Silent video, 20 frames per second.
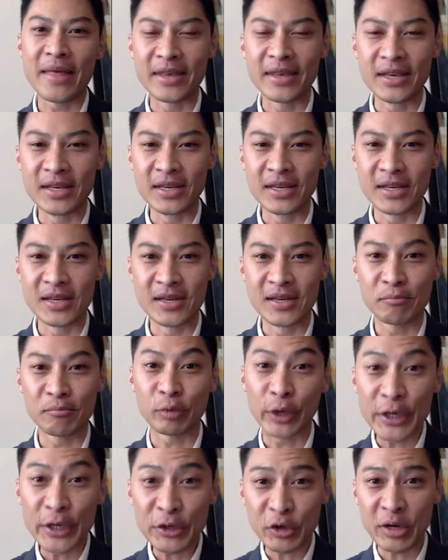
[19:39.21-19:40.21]
the
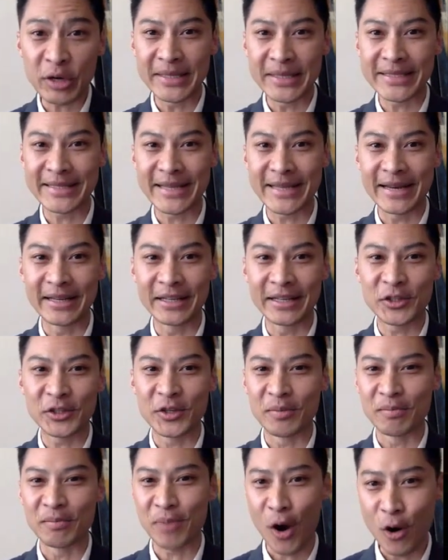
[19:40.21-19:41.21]
pre-treatment setting to
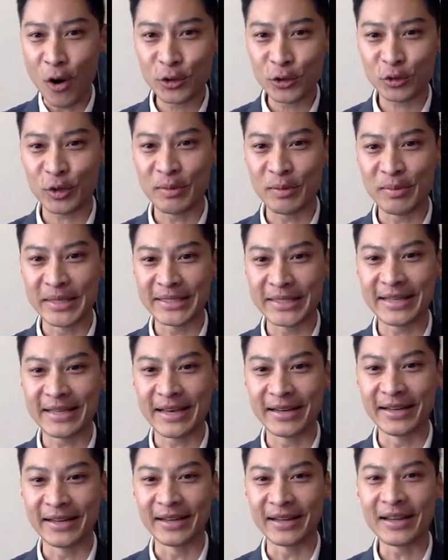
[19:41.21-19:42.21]
the post-treatment
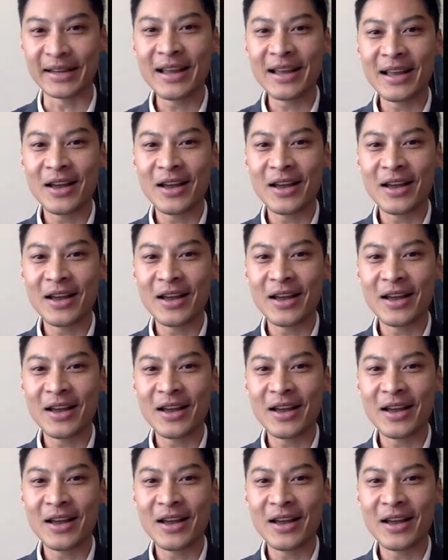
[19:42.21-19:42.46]
setting,